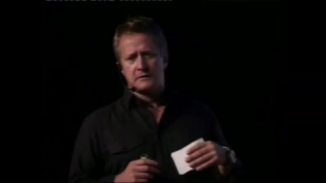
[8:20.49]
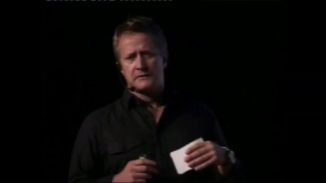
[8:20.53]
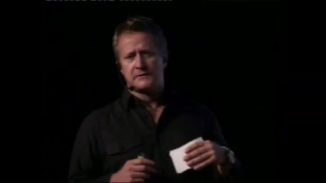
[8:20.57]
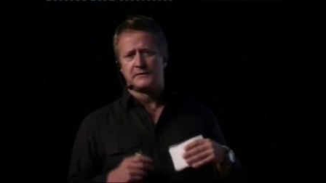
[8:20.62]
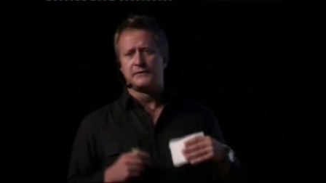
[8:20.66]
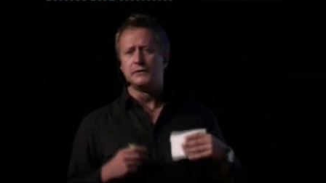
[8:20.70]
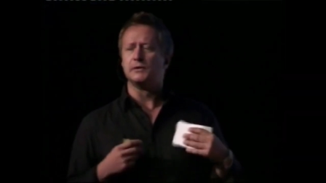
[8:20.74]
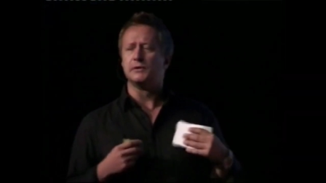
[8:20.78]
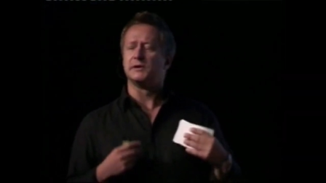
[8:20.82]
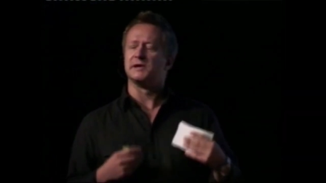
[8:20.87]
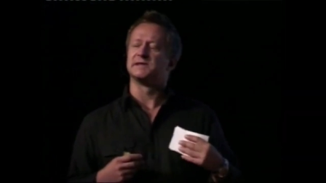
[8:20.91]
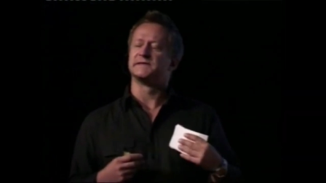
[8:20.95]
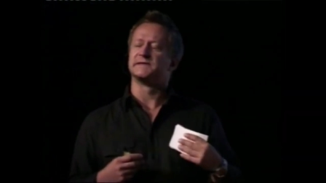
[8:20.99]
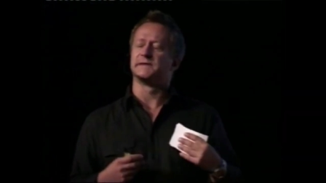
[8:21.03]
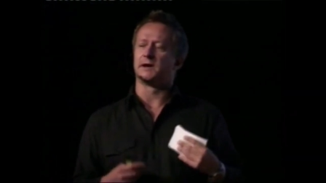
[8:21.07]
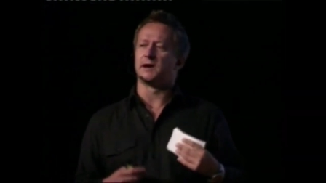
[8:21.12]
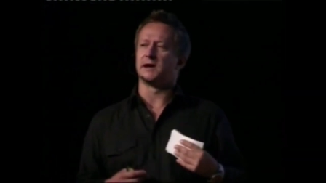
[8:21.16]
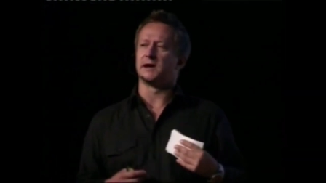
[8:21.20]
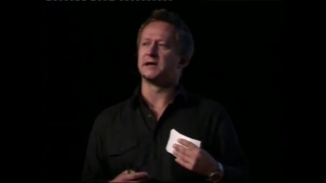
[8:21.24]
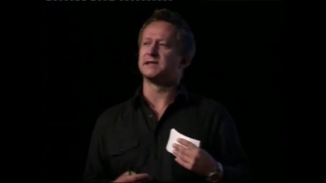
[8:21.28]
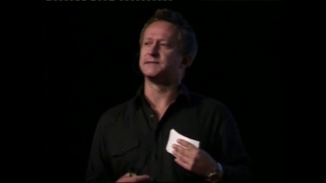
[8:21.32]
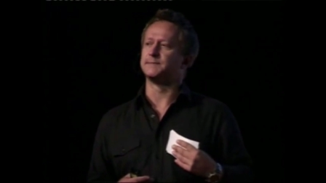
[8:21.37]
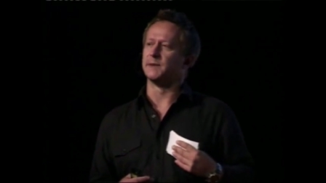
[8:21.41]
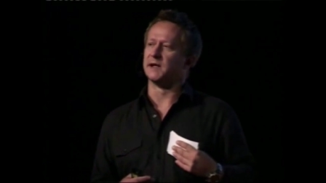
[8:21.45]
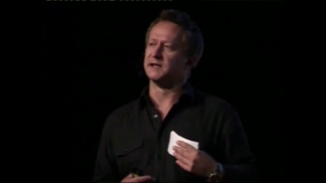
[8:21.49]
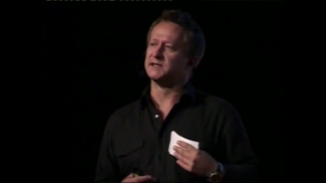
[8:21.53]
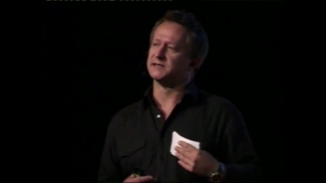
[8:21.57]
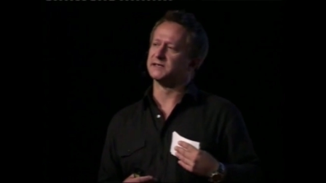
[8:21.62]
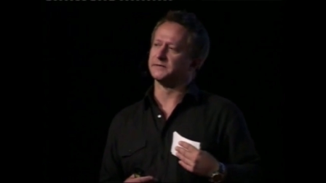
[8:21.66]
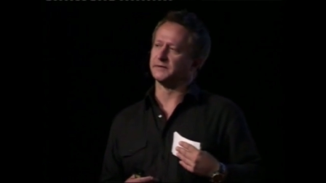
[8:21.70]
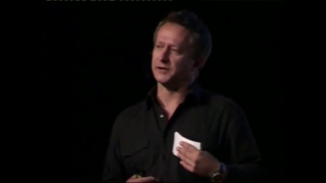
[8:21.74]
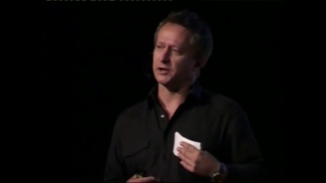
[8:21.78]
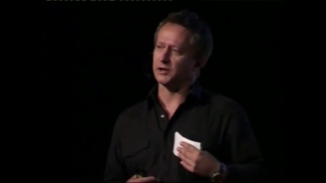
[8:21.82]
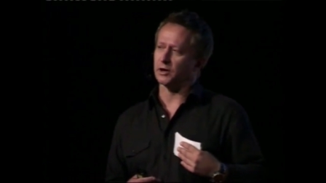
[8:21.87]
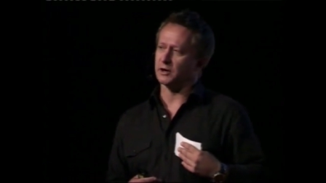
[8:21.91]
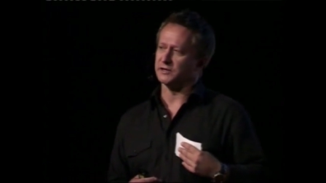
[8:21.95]
food is very
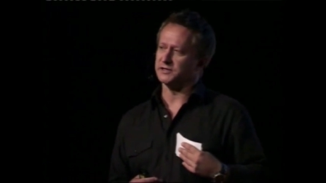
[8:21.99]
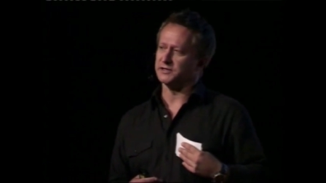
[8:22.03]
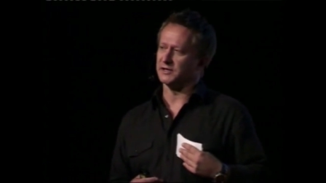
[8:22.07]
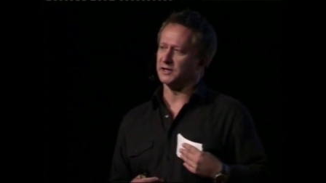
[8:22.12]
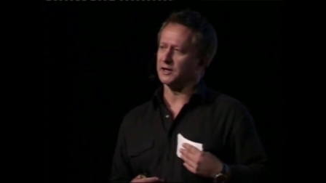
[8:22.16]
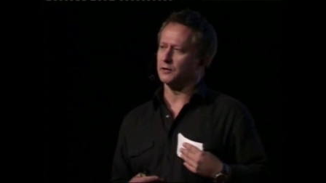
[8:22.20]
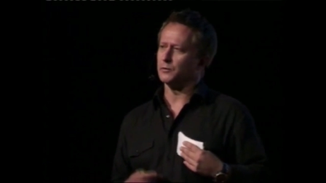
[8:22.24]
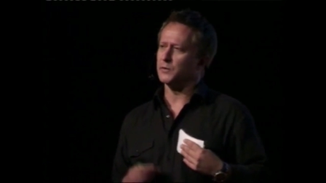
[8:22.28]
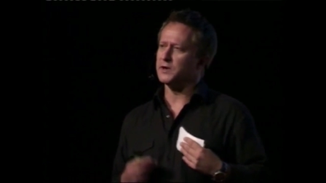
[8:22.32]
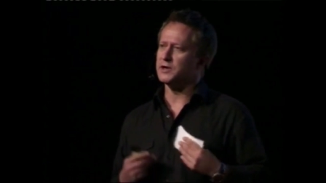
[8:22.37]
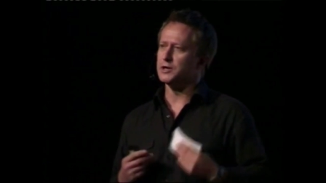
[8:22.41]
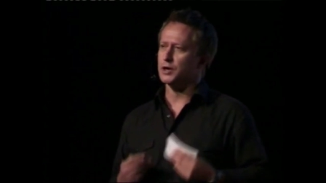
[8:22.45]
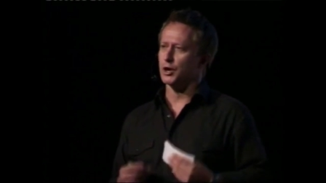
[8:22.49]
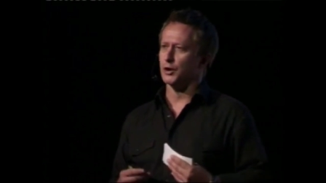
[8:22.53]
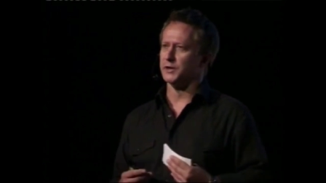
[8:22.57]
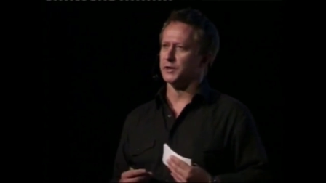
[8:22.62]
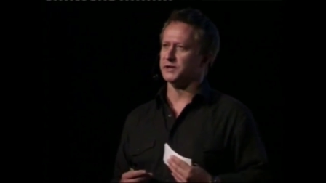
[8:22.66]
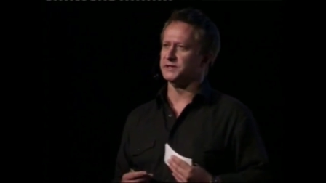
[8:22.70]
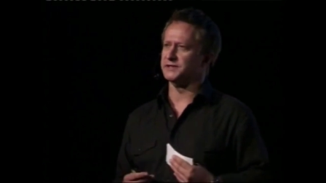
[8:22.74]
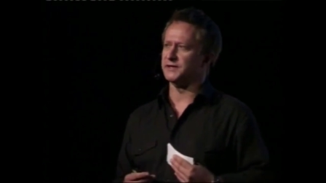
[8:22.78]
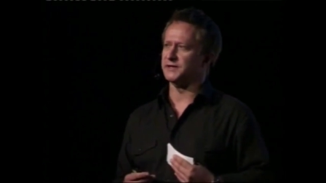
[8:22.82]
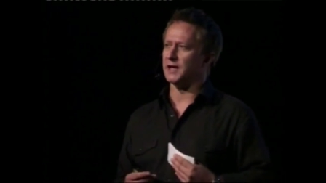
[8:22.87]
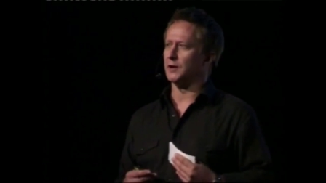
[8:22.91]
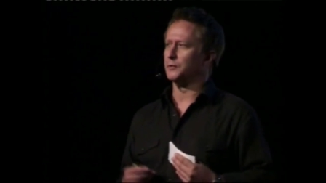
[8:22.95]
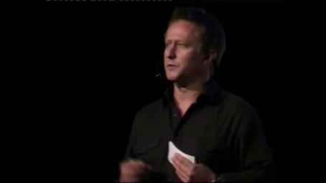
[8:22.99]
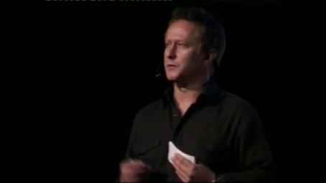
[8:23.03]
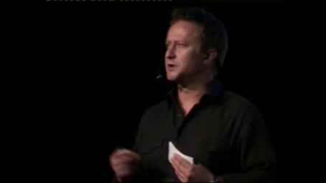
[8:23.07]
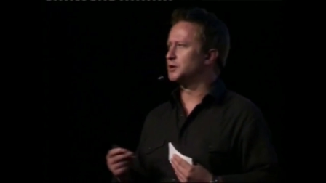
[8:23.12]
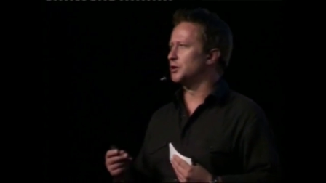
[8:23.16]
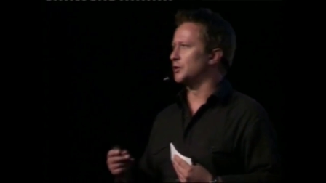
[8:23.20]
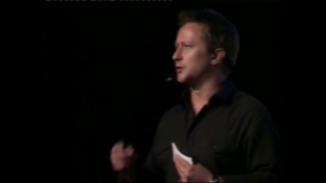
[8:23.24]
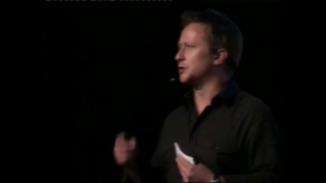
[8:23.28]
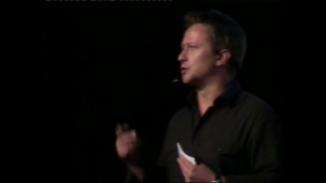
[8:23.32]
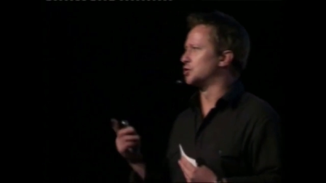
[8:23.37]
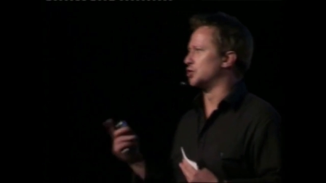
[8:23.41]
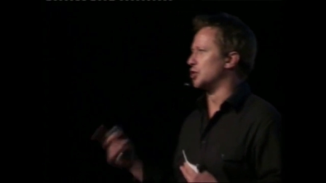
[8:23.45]
expensive in the Arctic, and we noticed that.
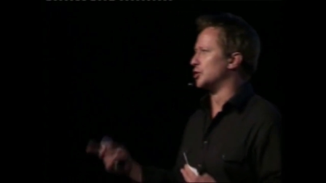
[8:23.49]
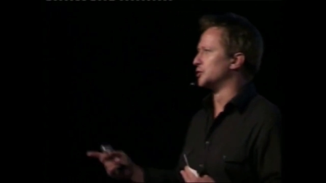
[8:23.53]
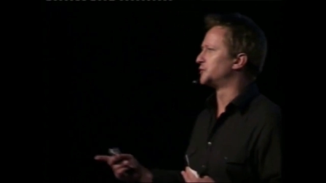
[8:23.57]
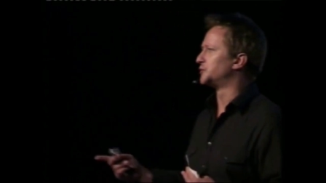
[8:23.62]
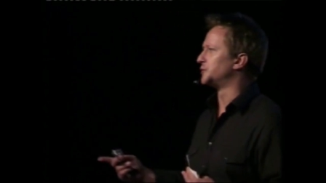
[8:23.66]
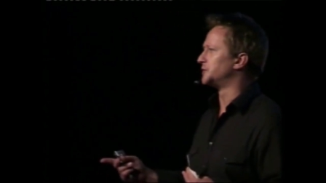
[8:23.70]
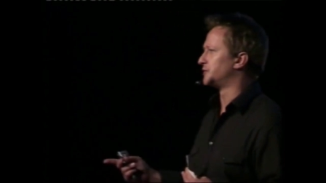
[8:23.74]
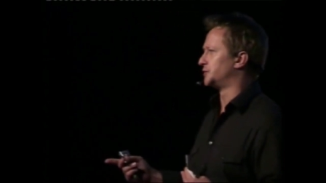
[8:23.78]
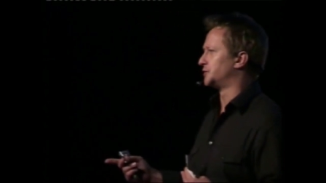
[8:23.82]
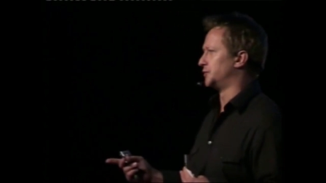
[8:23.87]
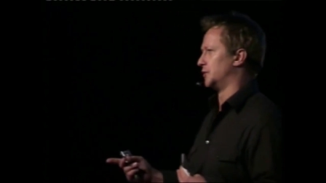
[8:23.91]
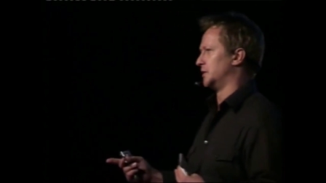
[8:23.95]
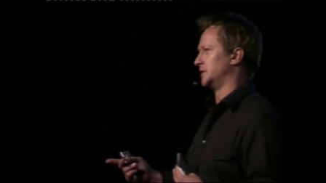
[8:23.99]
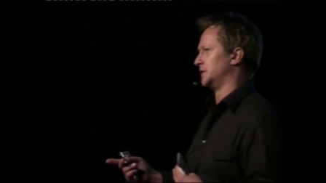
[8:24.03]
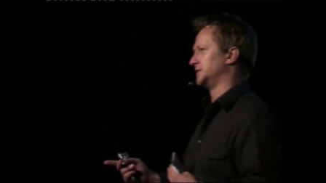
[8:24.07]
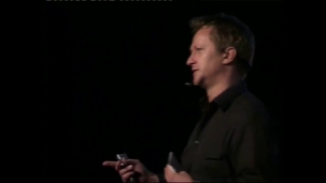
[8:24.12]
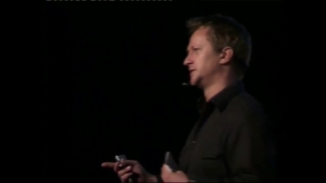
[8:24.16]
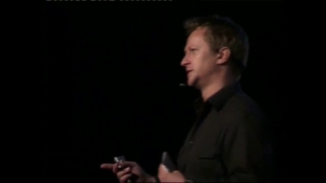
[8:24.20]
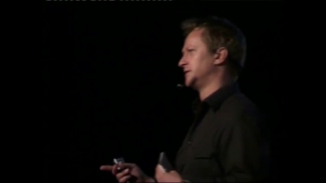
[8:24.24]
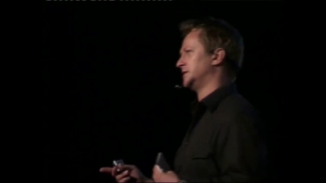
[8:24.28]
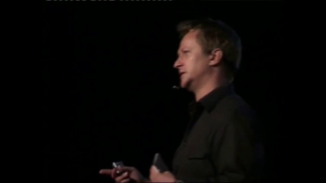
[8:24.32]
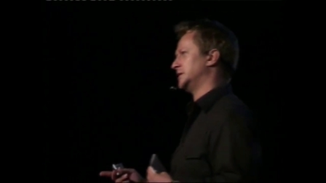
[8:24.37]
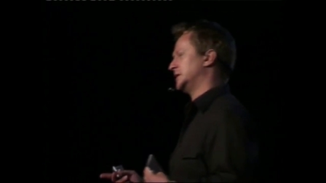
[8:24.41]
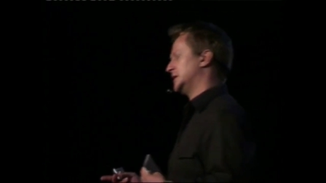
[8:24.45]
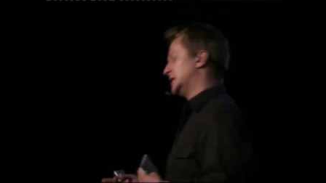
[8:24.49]
We'd go to grocery stores,